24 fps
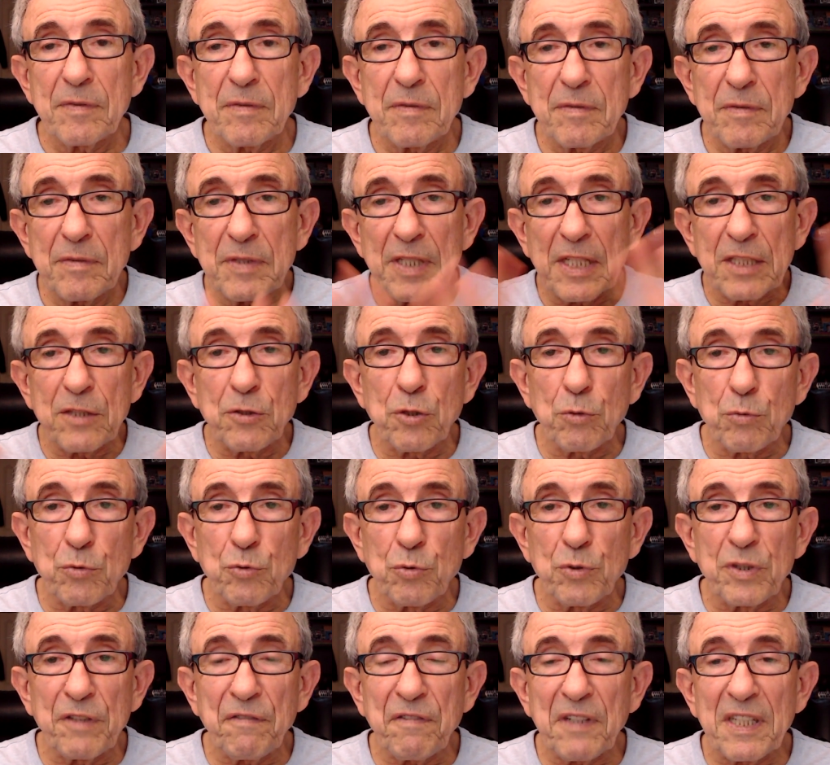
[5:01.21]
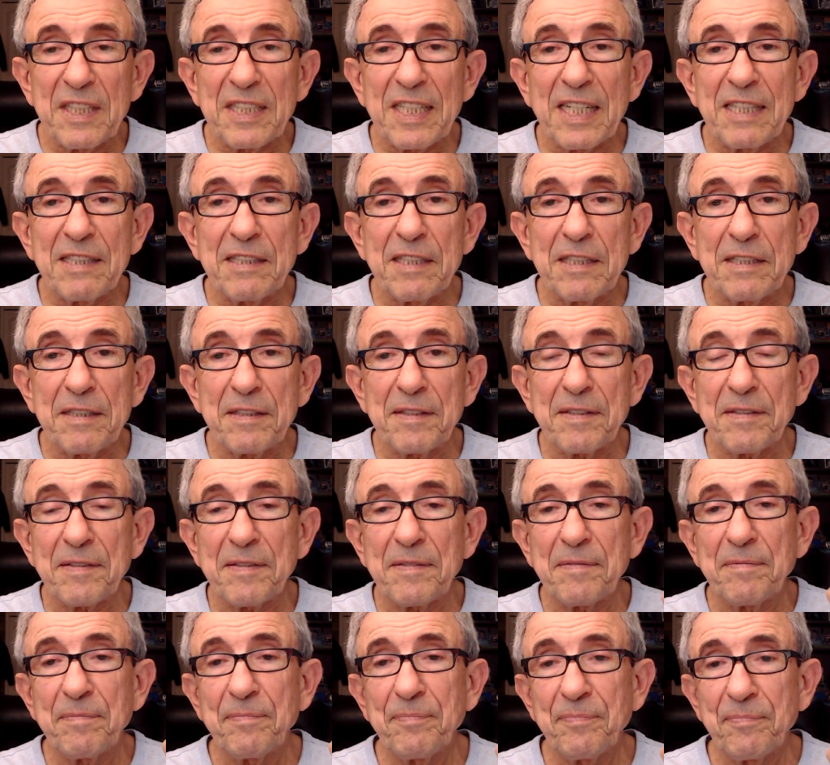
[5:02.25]
They are two different entities.
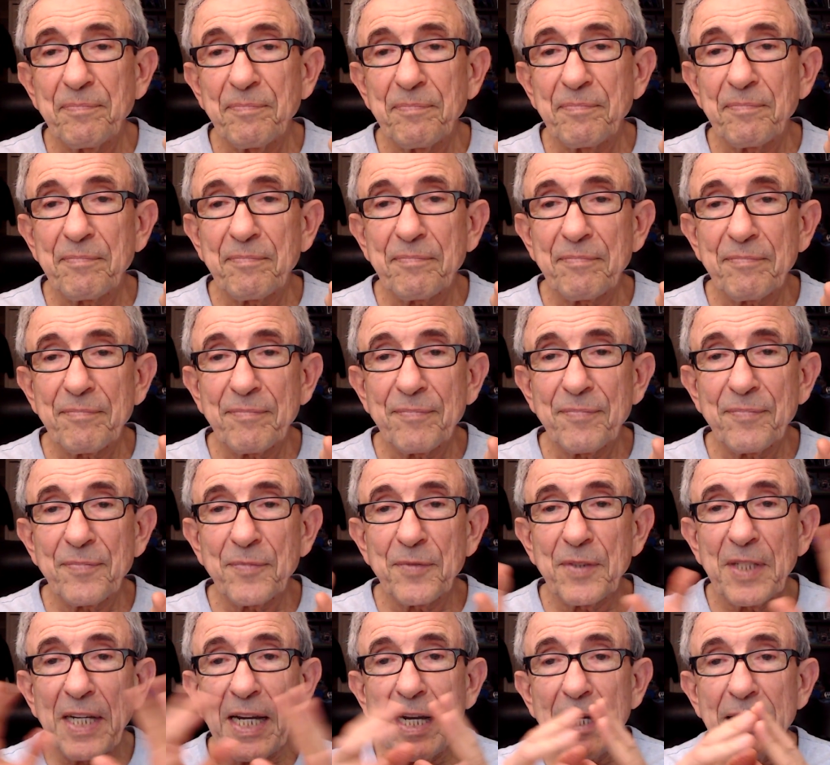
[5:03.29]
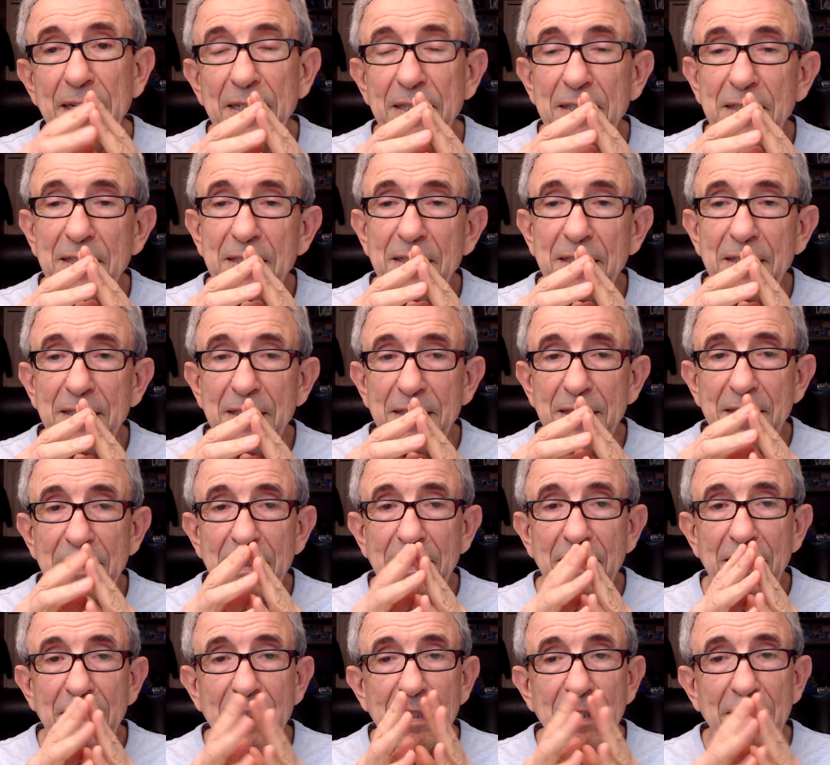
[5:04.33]
Okay?
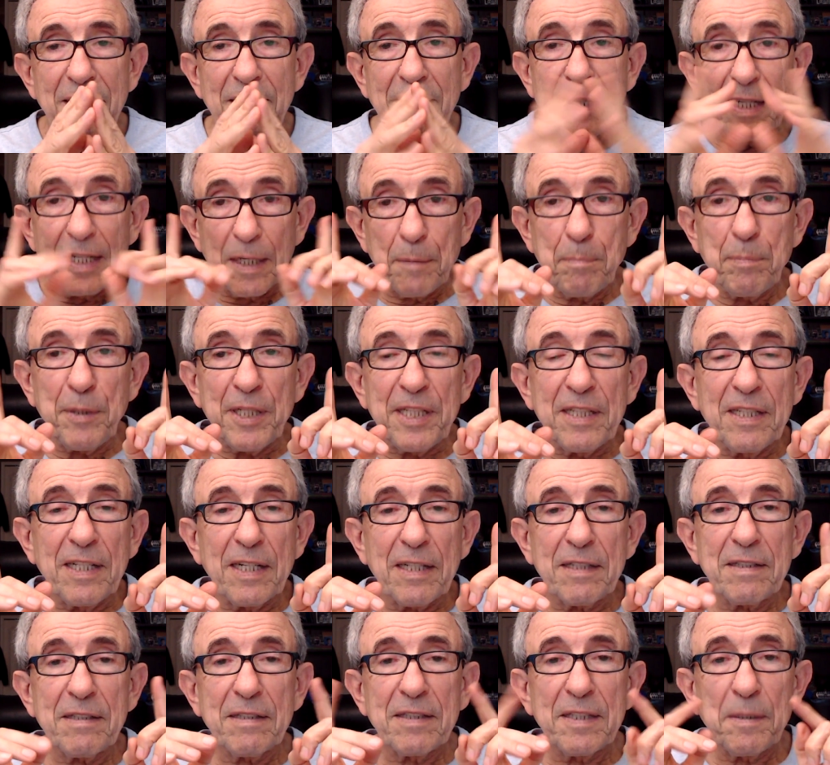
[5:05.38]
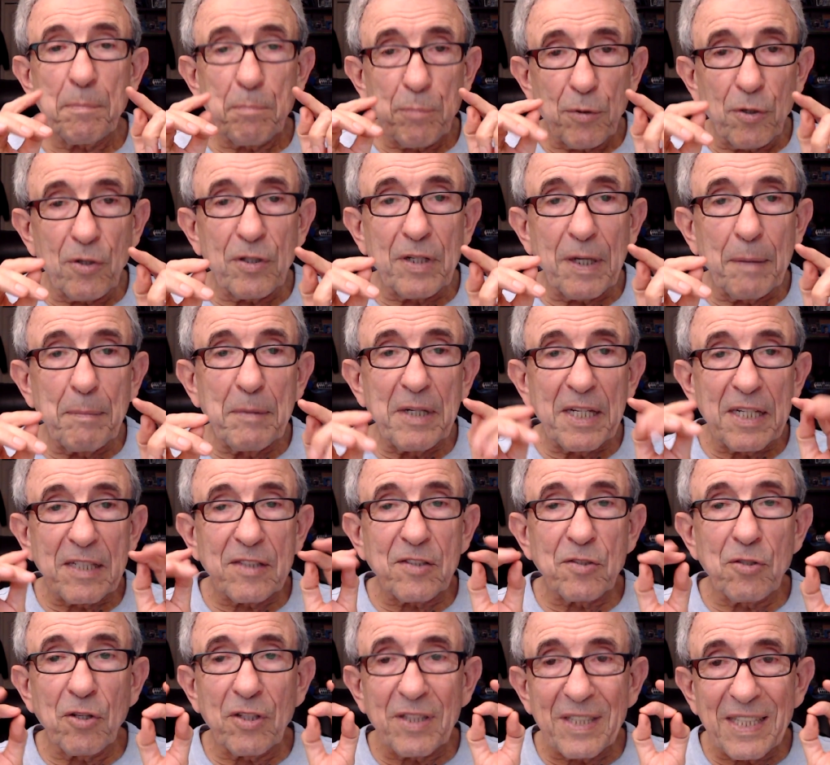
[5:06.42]
I repeat that. The programmer is
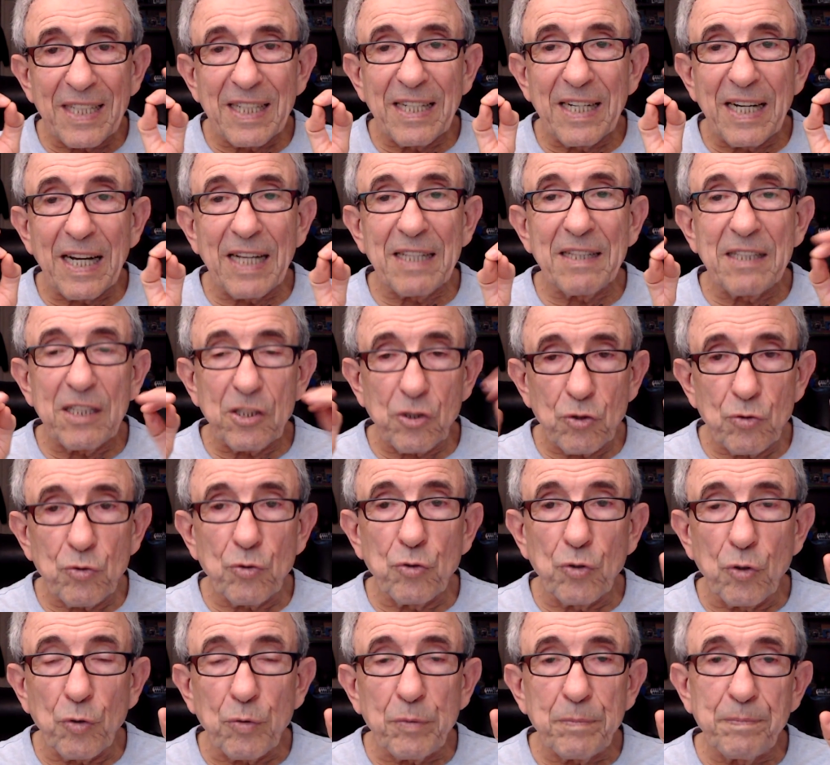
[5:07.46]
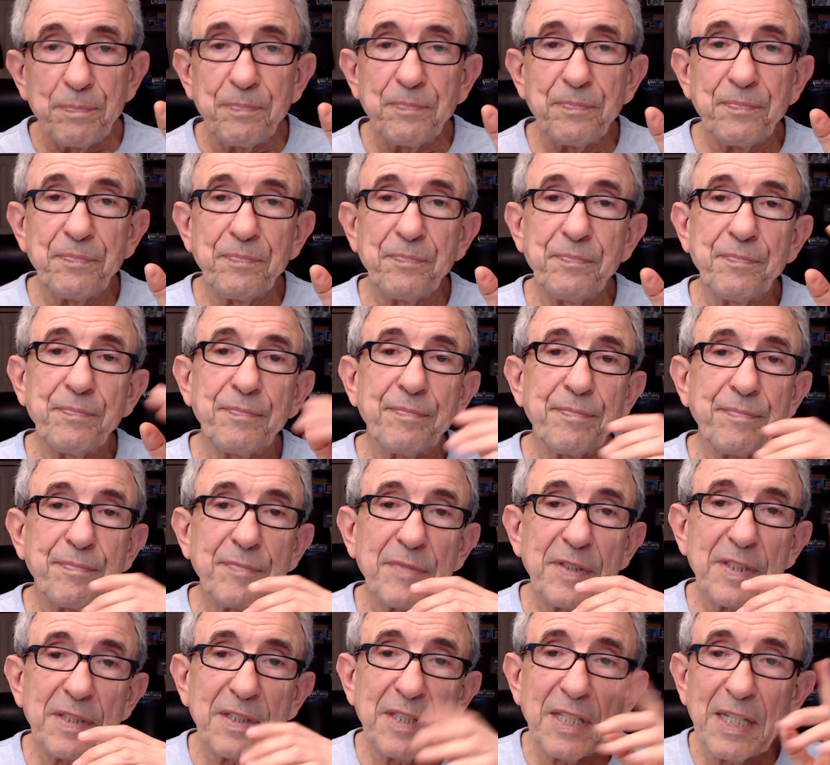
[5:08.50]
not the God that you know.
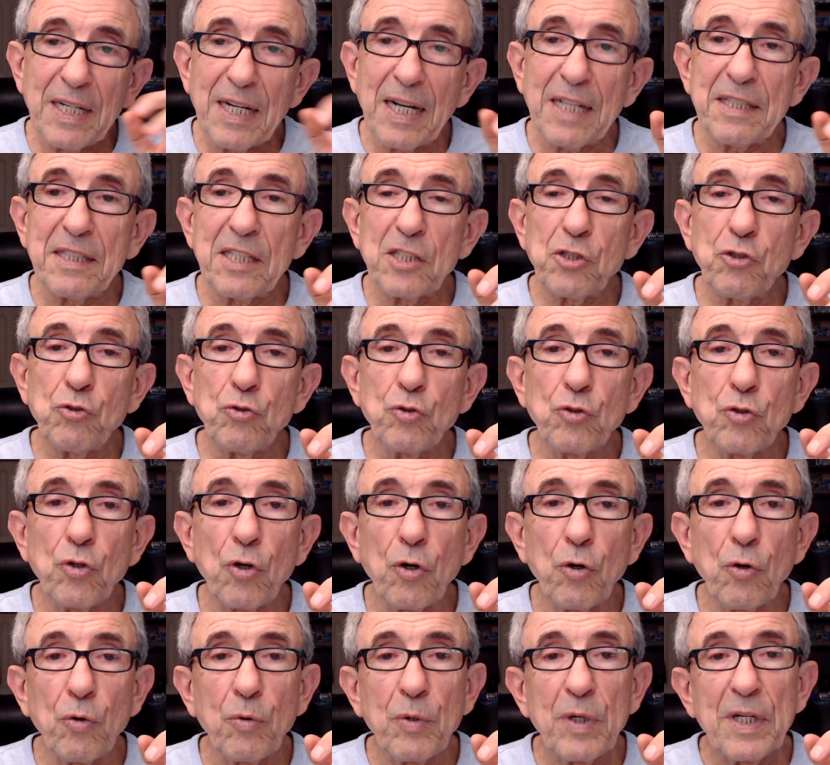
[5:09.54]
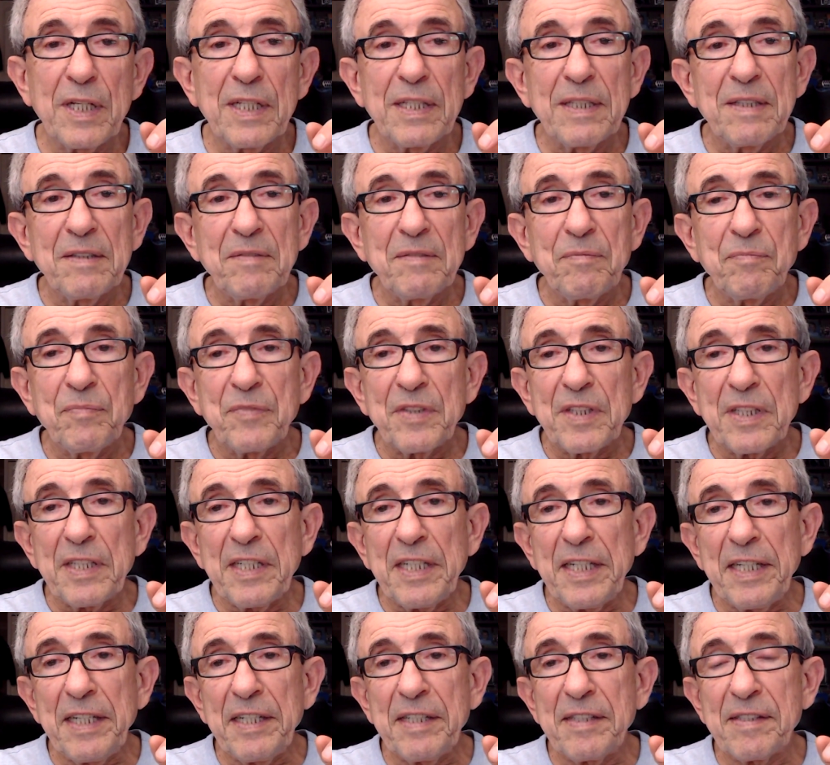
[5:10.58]
The God that you know
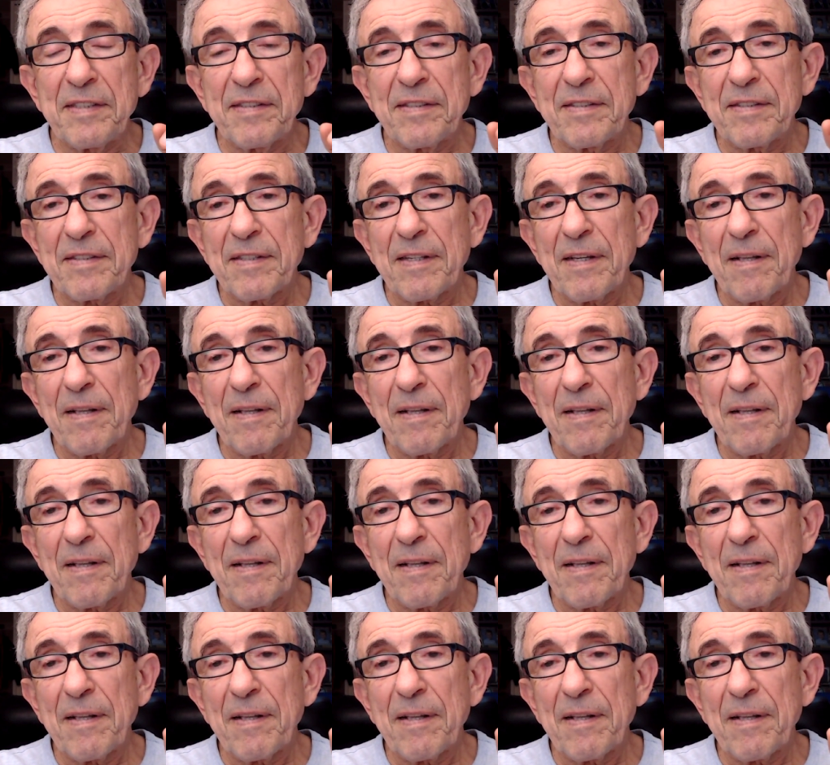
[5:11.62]
is,